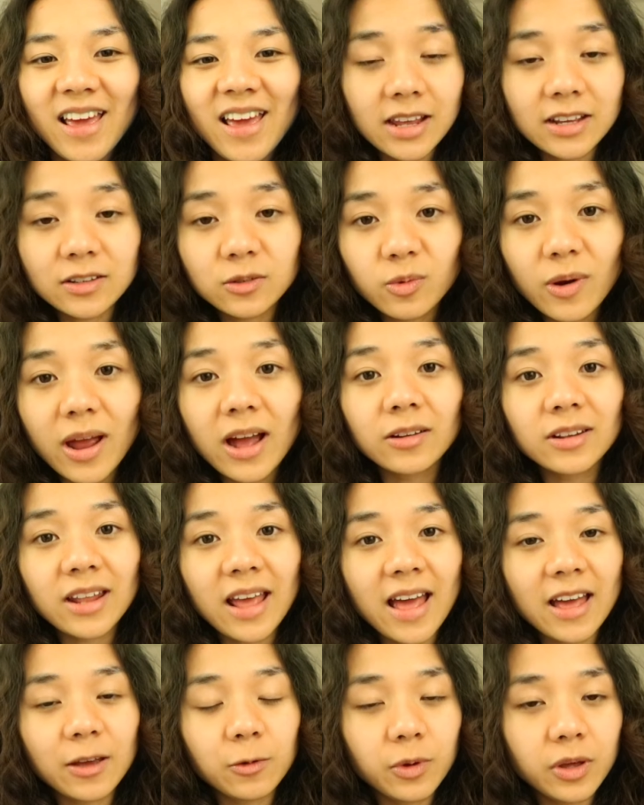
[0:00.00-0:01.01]
Next round
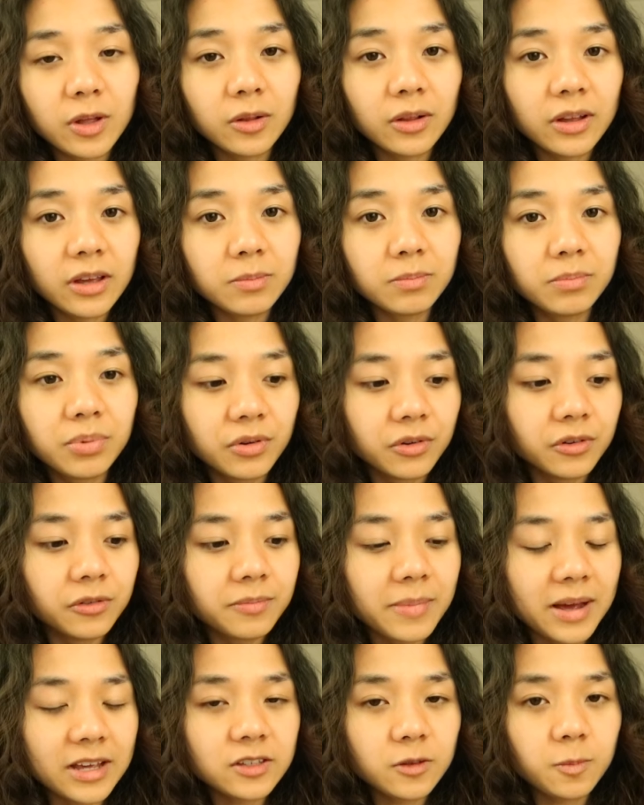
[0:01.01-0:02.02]
I will
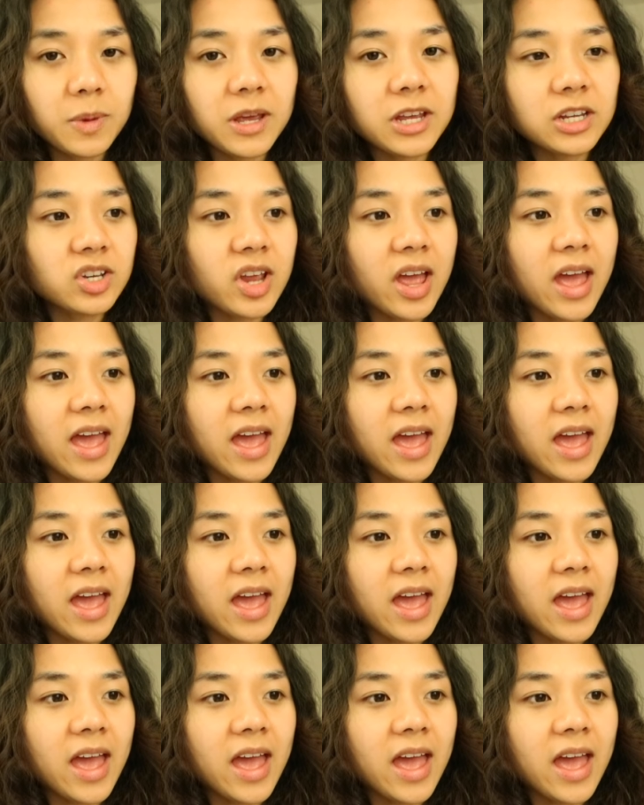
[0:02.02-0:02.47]
improve my speech